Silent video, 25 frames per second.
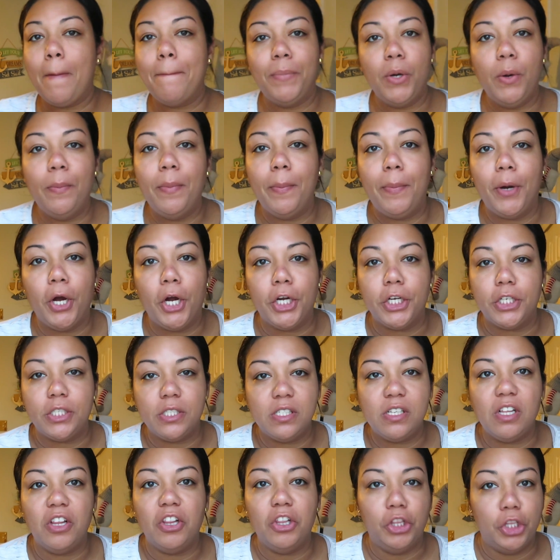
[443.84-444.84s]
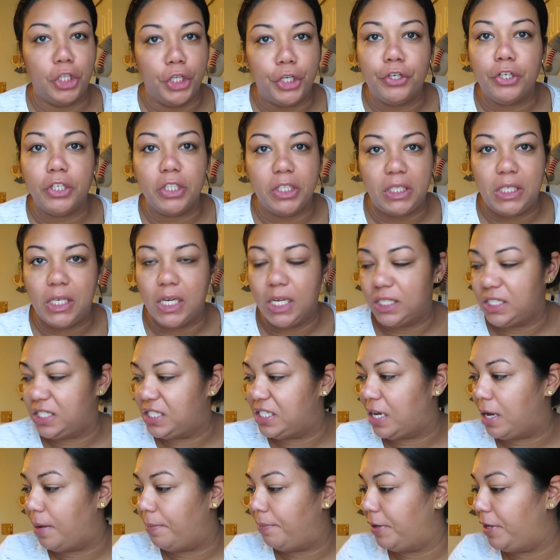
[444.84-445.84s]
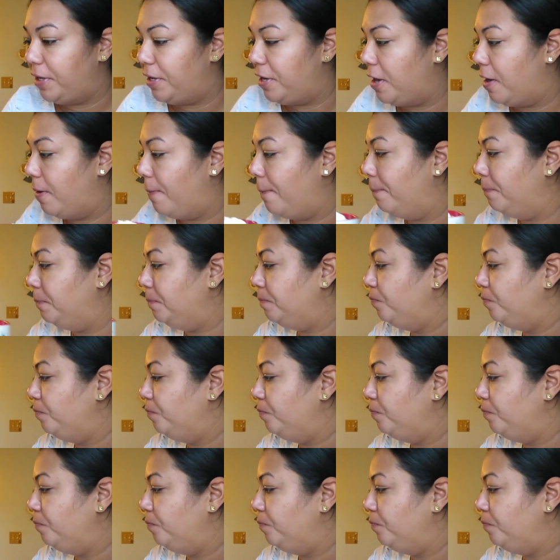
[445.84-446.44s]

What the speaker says: Puma barks literally nonstop right now.